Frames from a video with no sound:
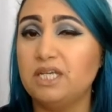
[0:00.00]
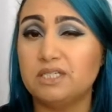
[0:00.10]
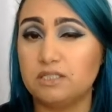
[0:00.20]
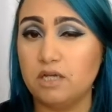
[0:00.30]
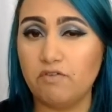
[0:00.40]

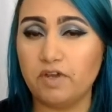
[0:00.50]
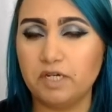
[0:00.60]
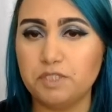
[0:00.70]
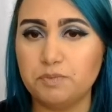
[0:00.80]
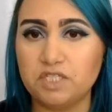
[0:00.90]
It's not
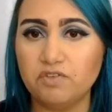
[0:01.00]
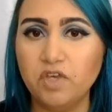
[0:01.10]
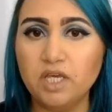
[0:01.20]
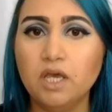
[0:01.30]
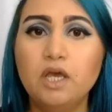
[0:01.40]
very
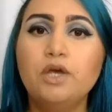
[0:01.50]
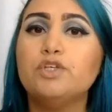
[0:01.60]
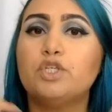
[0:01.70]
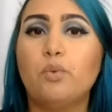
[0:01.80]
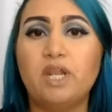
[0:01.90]
specific.
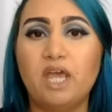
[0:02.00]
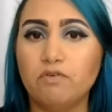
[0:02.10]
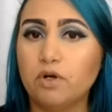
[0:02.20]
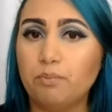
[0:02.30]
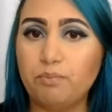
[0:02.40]
So
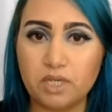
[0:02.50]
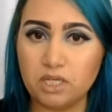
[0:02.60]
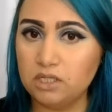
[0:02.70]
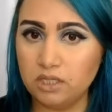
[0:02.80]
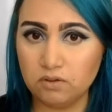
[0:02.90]
whenever
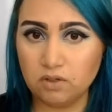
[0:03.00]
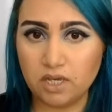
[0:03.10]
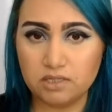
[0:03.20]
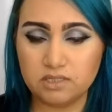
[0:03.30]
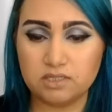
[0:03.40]
big legal
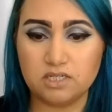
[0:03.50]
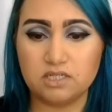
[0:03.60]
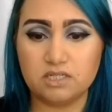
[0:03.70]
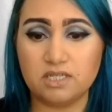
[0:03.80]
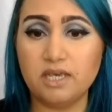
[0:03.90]
cases get
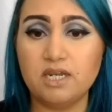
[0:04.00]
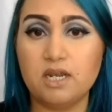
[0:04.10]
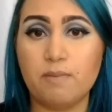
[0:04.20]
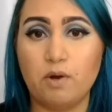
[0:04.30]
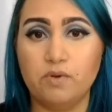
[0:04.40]
decided
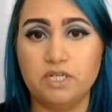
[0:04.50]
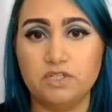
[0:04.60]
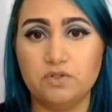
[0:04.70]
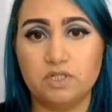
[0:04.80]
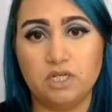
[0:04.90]
about
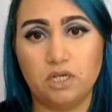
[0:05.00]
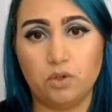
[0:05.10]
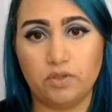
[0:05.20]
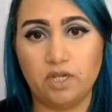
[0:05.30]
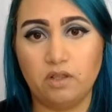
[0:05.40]
redistricting in
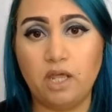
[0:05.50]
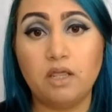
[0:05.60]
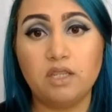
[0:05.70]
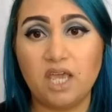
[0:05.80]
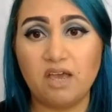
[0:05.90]
North Carolina,
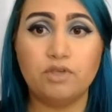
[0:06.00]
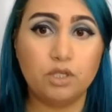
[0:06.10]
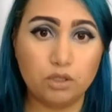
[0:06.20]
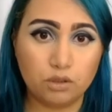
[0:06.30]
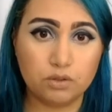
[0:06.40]
they have a
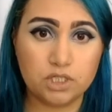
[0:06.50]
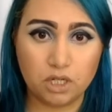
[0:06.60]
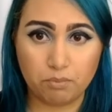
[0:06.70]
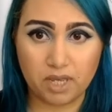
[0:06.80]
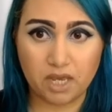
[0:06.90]
huge
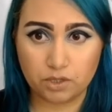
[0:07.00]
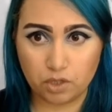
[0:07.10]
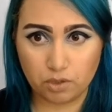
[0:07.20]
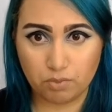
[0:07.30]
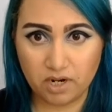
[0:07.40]
impact
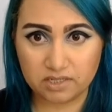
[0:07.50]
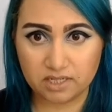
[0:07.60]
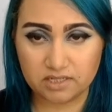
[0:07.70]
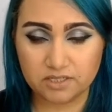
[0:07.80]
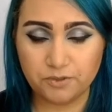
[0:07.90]
on the
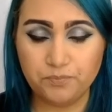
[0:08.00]
process.